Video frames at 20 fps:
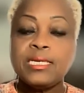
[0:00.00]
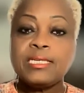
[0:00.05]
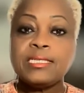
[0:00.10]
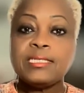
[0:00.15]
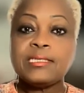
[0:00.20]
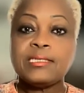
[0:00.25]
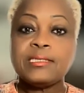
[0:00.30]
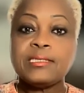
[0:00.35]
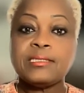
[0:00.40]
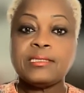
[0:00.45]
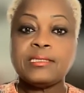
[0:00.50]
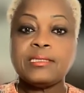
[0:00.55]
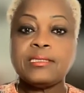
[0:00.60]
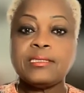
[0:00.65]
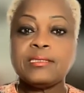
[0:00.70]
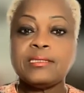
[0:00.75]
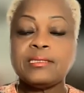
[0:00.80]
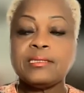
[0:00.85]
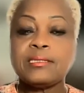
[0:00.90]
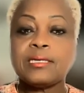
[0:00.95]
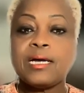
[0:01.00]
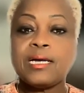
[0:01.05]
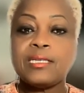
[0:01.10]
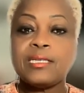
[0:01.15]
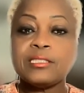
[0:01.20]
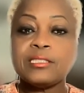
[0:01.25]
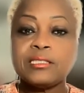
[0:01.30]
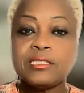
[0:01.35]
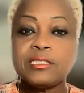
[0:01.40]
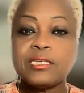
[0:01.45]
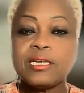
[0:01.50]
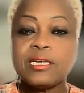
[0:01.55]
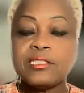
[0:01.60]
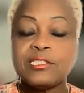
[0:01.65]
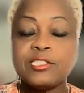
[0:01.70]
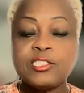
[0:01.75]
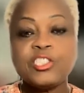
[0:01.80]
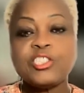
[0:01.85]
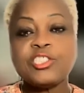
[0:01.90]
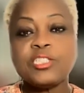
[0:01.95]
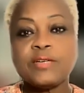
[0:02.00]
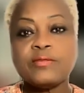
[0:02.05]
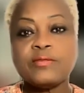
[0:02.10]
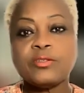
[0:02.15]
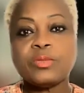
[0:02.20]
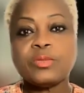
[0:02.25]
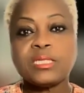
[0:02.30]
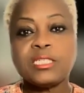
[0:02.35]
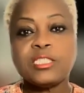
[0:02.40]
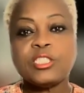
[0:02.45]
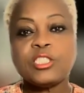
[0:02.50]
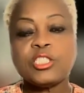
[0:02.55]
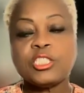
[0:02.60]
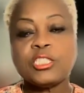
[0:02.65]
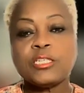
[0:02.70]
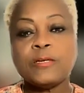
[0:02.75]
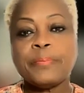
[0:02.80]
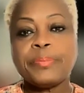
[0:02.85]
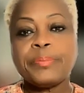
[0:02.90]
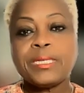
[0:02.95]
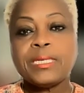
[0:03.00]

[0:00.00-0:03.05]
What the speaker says: the condition of the relationship